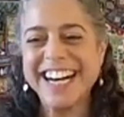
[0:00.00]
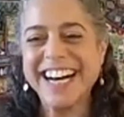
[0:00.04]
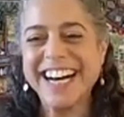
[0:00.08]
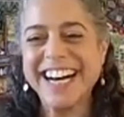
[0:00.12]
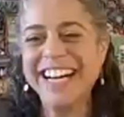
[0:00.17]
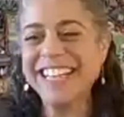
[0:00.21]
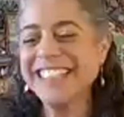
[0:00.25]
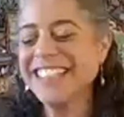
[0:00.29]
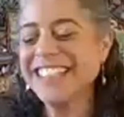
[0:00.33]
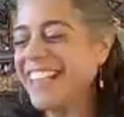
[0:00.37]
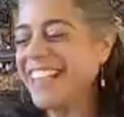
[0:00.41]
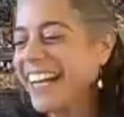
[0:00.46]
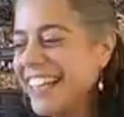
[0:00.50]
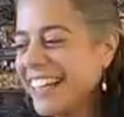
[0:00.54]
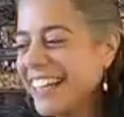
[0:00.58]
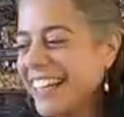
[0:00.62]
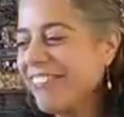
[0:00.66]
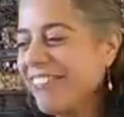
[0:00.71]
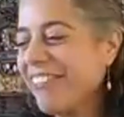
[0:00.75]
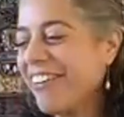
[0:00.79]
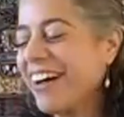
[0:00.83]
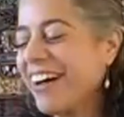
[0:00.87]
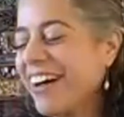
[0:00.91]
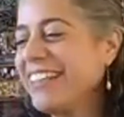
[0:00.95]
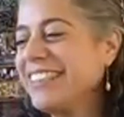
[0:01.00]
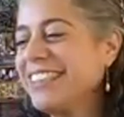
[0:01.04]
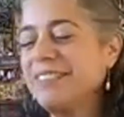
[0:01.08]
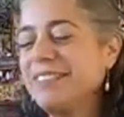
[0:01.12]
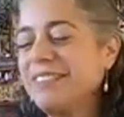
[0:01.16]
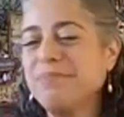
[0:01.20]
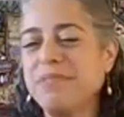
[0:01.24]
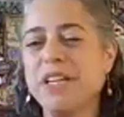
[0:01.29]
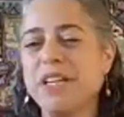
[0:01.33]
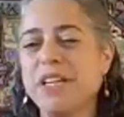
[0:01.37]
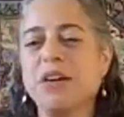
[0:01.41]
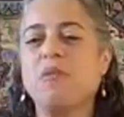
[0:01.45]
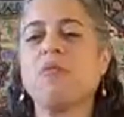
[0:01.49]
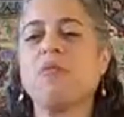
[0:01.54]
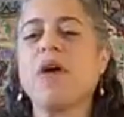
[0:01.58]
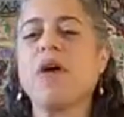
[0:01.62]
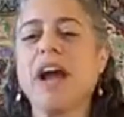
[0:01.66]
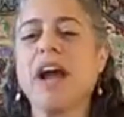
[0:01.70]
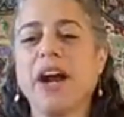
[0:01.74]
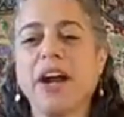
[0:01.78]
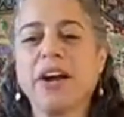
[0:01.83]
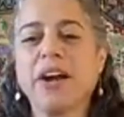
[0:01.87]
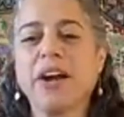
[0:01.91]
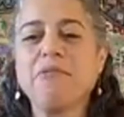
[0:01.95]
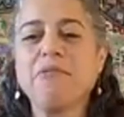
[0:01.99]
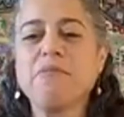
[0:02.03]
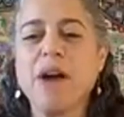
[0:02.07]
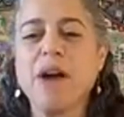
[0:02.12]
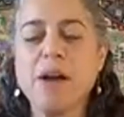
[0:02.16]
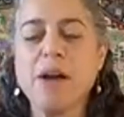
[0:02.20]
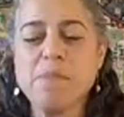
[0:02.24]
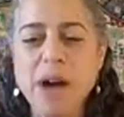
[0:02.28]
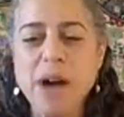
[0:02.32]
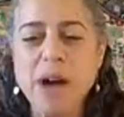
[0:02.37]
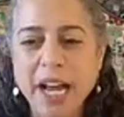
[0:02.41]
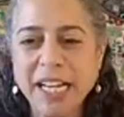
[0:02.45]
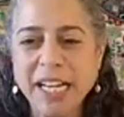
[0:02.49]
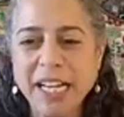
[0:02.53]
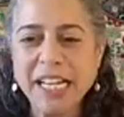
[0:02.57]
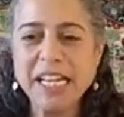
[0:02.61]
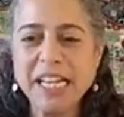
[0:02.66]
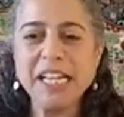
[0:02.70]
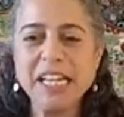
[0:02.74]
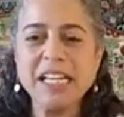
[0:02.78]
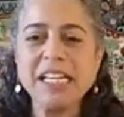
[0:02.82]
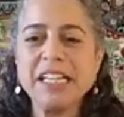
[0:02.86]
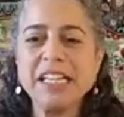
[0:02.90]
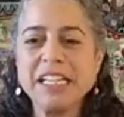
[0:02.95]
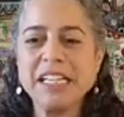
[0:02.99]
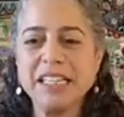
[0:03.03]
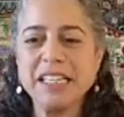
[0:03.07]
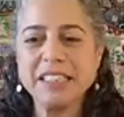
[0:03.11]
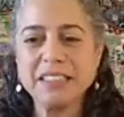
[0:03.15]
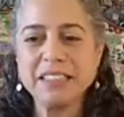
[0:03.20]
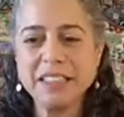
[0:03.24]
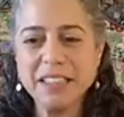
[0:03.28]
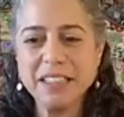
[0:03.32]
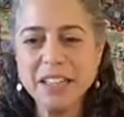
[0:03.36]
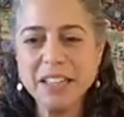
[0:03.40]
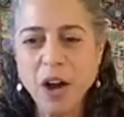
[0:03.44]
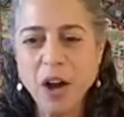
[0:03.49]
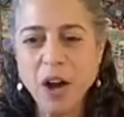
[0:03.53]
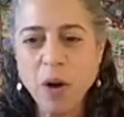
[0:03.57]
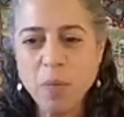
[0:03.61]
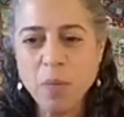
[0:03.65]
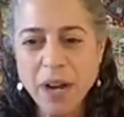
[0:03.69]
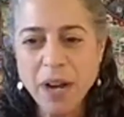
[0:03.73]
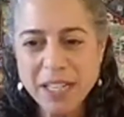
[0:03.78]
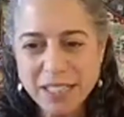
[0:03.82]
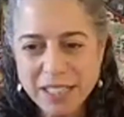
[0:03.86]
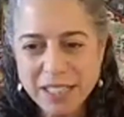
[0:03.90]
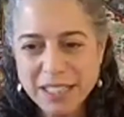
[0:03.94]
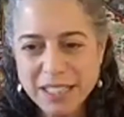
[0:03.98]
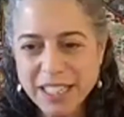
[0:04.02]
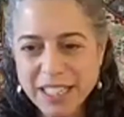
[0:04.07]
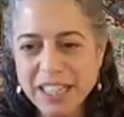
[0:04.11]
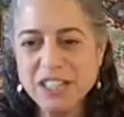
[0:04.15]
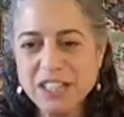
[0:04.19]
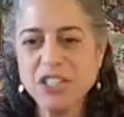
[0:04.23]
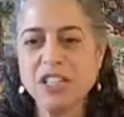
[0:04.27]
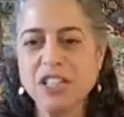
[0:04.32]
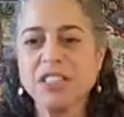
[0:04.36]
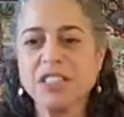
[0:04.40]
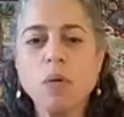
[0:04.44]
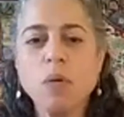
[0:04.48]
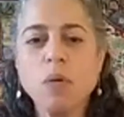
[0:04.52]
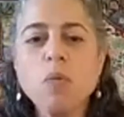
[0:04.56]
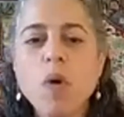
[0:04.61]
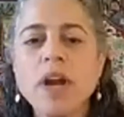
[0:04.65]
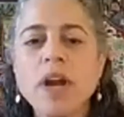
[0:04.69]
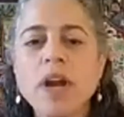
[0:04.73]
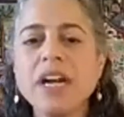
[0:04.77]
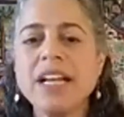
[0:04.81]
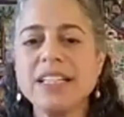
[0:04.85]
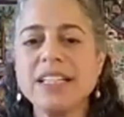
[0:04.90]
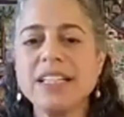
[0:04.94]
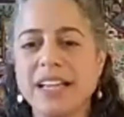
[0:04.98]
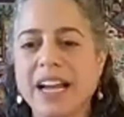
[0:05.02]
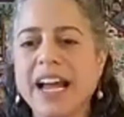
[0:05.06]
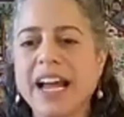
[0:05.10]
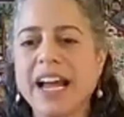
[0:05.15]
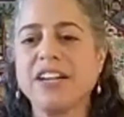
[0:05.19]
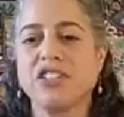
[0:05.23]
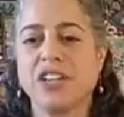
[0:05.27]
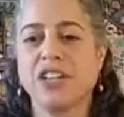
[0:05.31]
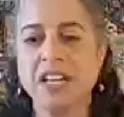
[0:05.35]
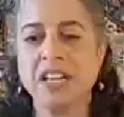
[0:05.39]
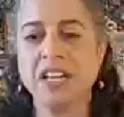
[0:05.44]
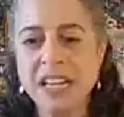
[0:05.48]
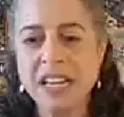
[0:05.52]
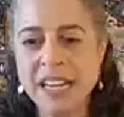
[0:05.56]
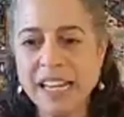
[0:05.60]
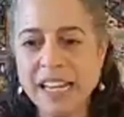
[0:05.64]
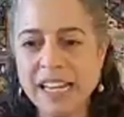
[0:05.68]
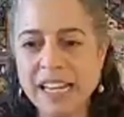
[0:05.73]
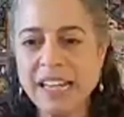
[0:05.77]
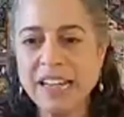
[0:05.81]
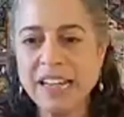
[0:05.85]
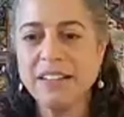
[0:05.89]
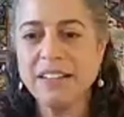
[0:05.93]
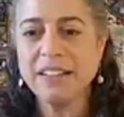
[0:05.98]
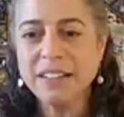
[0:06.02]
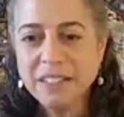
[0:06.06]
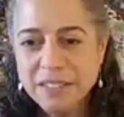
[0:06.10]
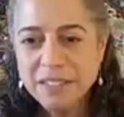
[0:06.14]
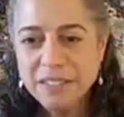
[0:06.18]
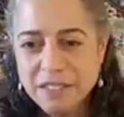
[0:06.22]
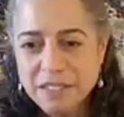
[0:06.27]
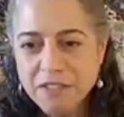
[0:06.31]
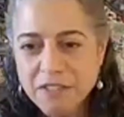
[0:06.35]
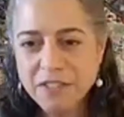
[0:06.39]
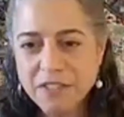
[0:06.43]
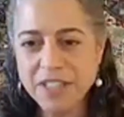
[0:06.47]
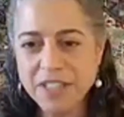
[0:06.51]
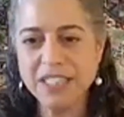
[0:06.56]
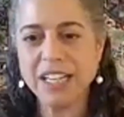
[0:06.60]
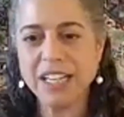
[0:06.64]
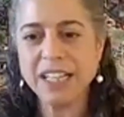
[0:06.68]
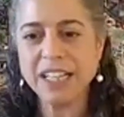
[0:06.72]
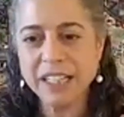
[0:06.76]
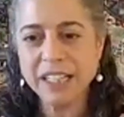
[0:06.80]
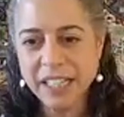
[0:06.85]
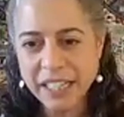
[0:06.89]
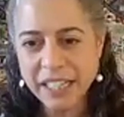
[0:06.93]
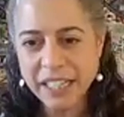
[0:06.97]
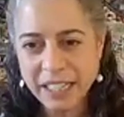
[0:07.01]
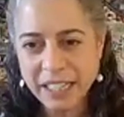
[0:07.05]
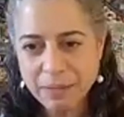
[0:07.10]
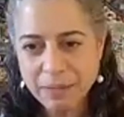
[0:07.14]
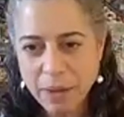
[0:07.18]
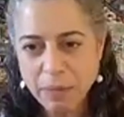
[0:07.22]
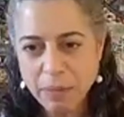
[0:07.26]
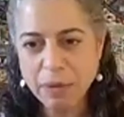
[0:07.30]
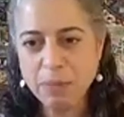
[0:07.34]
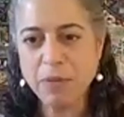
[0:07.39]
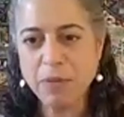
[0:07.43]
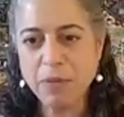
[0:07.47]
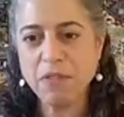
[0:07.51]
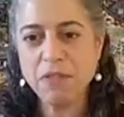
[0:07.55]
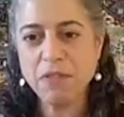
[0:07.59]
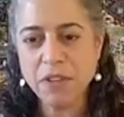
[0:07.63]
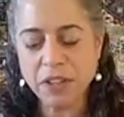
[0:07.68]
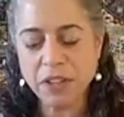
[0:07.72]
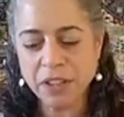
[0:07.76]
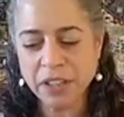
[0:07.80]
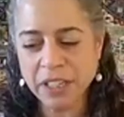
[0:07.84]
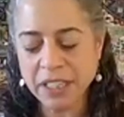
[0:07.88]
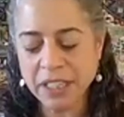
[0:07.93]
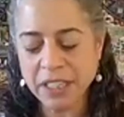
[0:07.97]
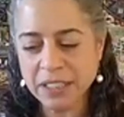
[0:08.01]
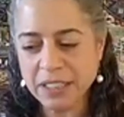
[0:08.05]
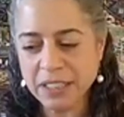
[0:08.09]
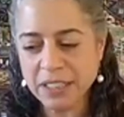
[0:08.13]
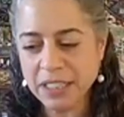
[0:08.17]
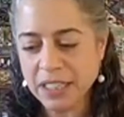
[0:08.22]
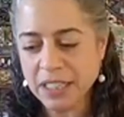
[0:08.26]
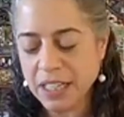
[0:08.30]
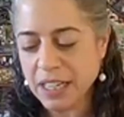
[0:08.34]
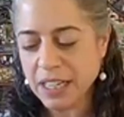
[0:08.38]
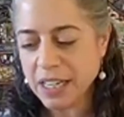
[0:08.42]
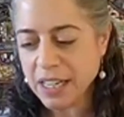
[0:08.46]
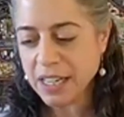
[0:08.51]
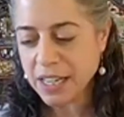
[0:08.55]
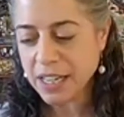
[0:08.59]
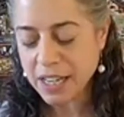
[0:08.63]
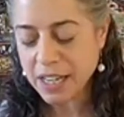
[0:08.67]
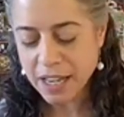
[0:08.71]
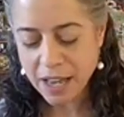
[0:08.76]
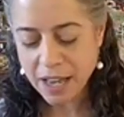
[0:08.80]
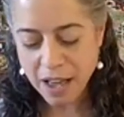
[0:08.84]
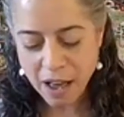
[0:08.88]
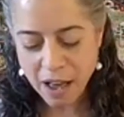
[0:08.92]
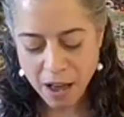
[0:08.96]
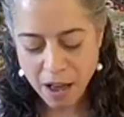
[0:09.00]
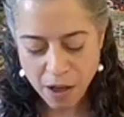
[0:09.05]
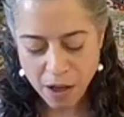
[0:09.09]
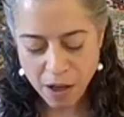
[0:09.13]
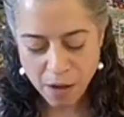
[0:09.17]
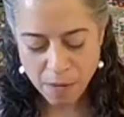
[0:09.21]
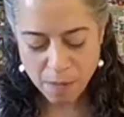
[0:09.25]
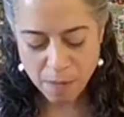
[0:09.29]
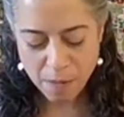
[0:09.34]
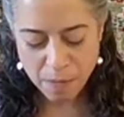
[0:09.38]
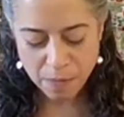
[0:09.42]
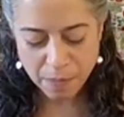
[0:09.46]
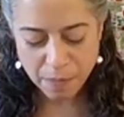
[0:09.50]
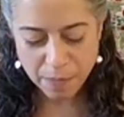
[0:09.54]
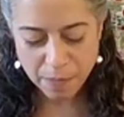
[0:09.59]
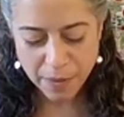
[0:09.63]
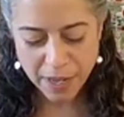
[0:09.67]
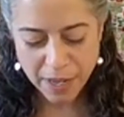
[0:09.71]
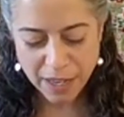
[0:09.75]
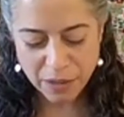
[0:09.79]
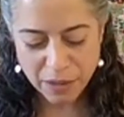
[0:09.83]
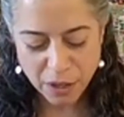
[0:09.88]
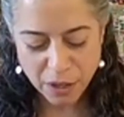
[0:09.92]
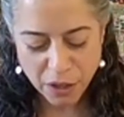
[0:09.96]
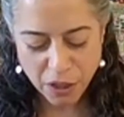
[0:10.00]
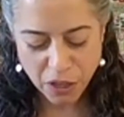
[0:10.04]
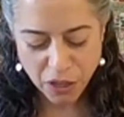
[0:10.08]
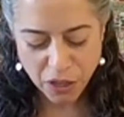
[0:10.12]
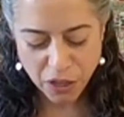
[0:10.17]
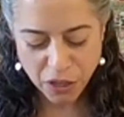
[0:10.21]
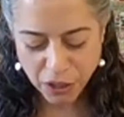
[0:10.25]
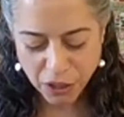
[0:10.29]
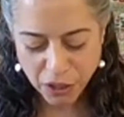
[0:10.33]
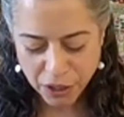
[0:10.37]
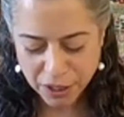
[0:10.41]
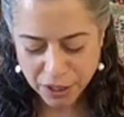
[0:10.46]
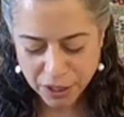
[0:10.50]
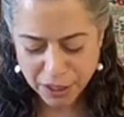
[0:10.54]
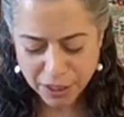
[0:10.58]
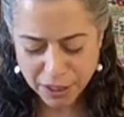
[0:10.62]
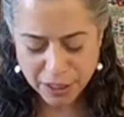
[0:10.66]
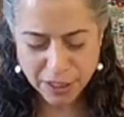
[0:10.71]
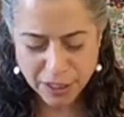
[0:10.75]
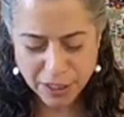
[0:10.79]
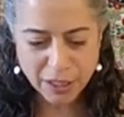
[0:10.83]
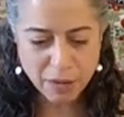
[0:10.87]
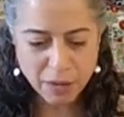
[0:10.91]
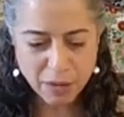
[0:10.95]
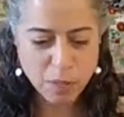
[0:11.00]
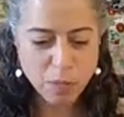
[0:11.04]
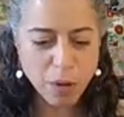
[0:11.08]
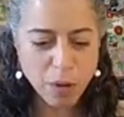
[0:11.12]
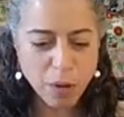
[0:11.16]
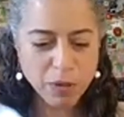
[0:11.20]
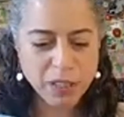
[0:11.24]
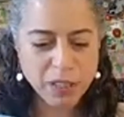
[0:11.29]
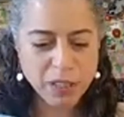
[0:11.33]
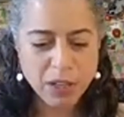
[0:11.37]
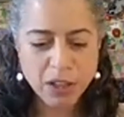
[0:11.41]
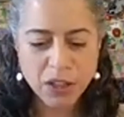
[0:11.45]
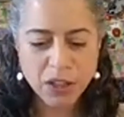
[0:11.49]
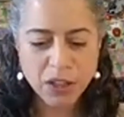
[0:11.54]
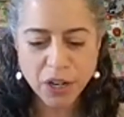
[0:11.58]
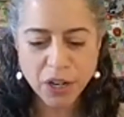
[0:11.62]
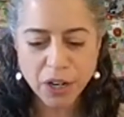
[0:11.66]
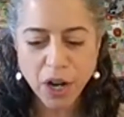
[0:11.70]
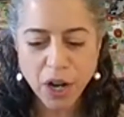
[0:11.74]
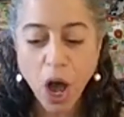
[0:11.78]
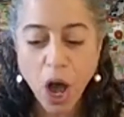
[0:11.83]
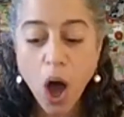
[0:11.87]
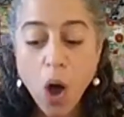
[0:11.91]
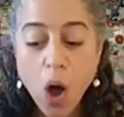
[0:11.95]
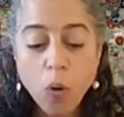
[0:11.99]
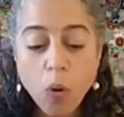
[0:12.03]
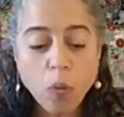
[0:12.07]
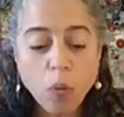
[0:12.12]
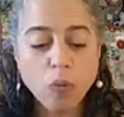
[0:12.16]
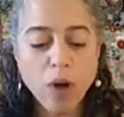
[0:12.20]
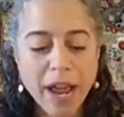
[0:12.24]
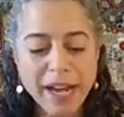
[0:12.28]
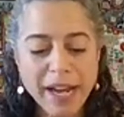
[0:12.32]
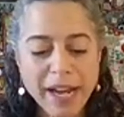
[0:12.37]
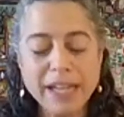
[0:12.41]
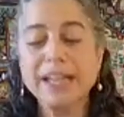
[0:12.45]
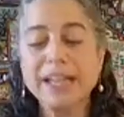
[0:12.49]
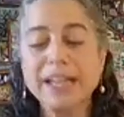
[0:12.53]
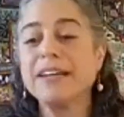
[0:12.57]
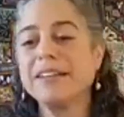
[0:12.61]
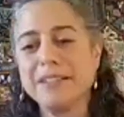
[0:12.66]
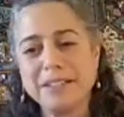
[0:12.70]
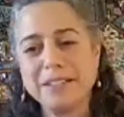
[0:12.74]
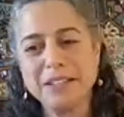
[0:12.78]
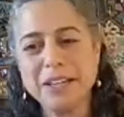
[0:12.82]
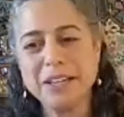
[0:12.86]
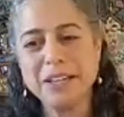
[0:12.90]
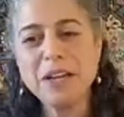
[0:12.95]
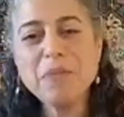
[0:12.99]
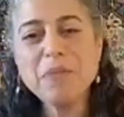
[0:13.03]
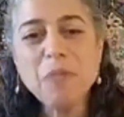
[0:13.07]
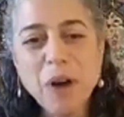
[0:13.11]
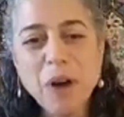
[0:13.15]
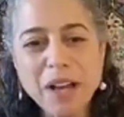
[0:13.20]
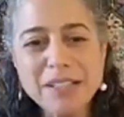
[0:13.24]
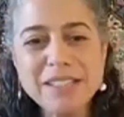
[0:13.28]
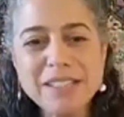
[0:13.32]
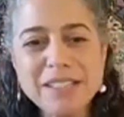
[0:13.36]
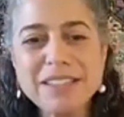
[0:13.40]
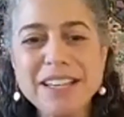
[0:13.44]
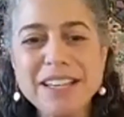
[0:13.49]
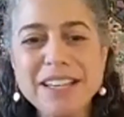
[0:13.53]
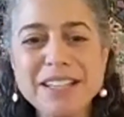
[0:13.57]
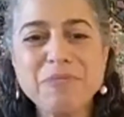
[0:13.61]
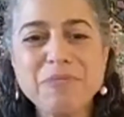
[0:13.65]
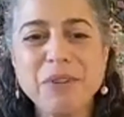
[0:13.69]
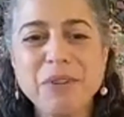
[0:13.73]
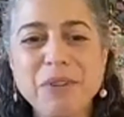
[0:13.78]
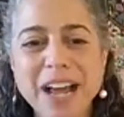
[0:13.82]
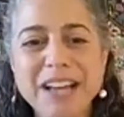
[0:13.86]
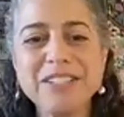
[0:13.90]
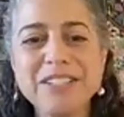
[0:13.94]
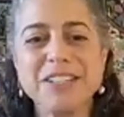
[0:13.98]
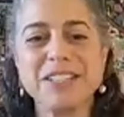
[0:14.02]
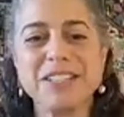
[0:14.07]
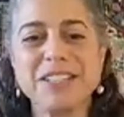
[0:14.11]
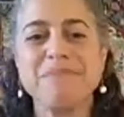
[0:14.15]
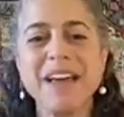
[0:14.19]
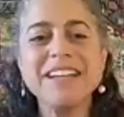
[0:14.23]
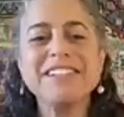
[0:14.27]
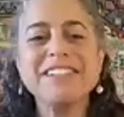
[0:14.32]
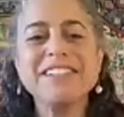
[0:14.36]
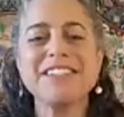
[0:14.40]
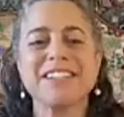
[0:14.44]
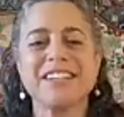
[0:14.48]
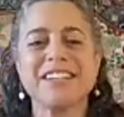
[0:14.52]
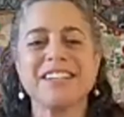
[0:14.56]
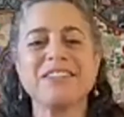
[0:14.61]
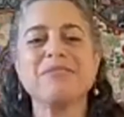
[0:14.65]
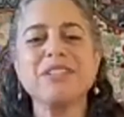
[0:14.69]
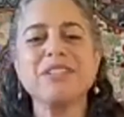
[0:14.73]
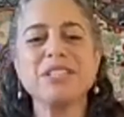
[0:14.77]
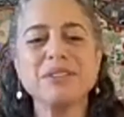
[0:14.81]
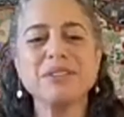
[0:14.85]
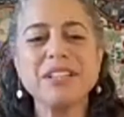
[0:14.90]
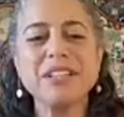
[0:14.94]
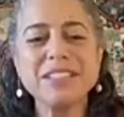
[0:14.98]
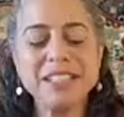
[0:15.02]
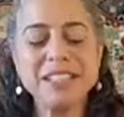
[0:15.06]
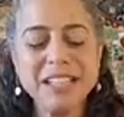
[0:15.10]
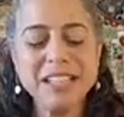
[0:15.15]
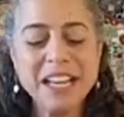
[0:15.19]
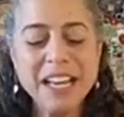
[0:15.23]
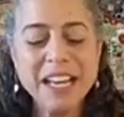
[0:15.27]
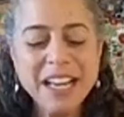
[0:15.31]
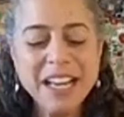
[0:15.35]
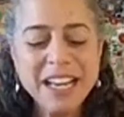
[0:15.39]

uh, second was being aware of my body, you know, my sensations, like what it is that I actually need physically and maybe my feelings. Um, and the third, what was the third? Oh, right. It was this, what I just mentioned, which was